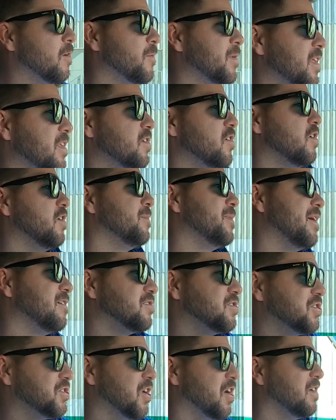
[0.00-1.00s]
already know
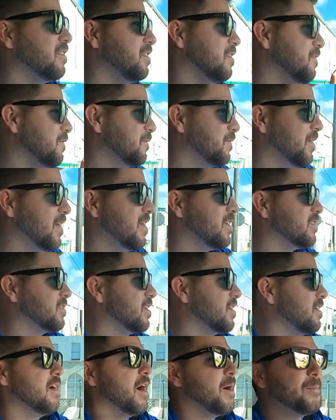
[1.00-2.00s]
about Jean Lafitte,